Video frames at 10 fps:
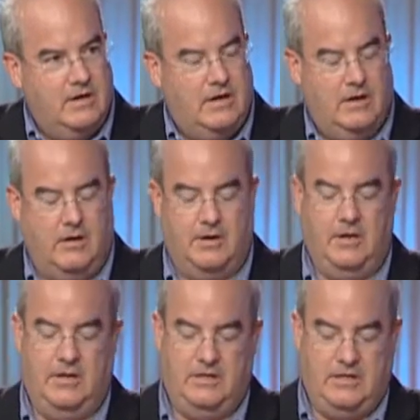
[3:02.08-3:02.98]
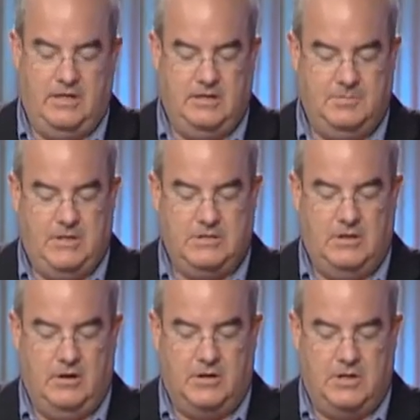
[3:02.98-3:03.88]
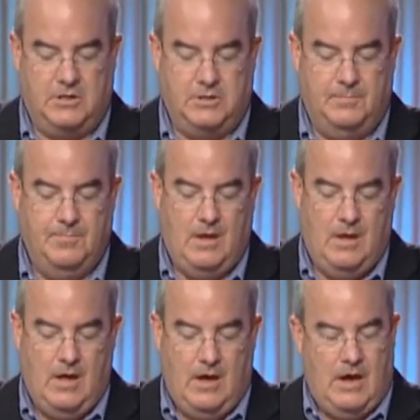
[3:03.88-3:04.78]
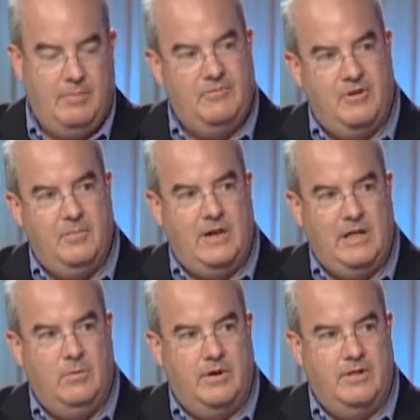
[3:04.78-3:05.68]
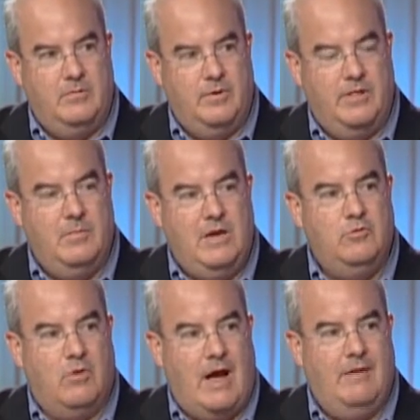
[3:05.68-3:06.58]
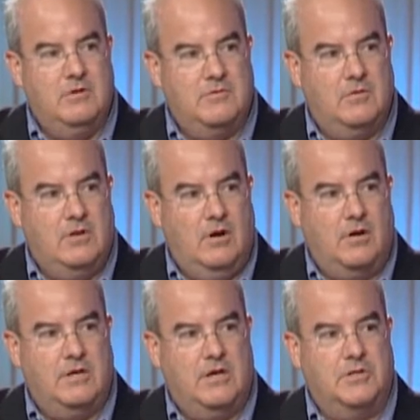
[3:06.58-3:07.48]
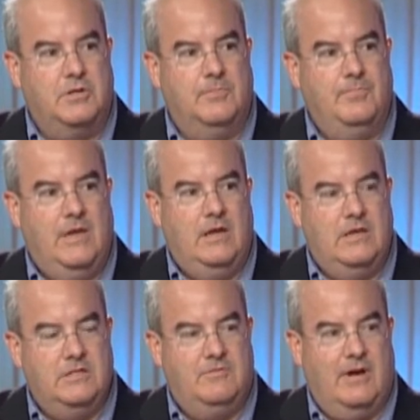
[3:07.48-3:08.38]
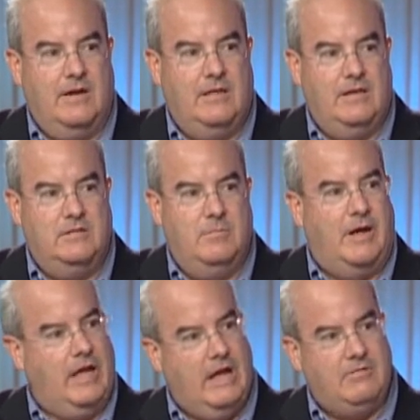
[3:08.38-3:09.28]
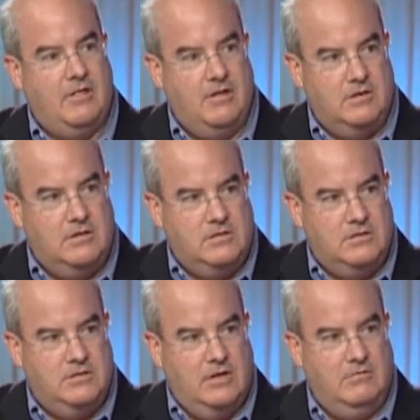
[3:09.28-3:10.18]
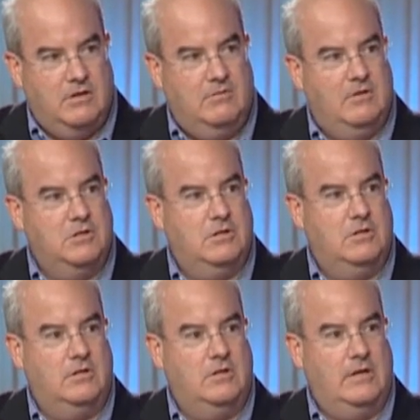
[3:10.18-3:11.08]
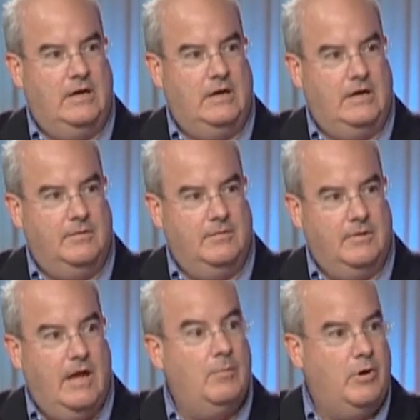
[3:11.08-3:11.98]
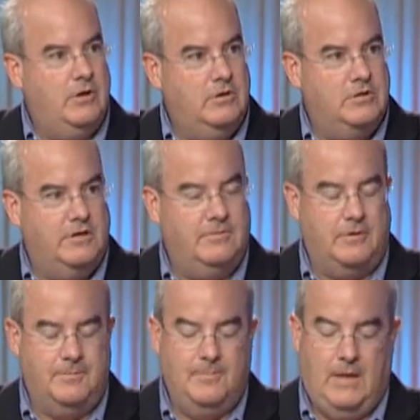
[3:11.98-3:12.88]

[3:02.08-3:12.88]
Uh, and, it's, it's, based on the architecture. Uh, but fundamentally, one of, the, one of the main drivers for the architecture is the fact that it's about half the thickness of a conventional uh, camera in your cell phone.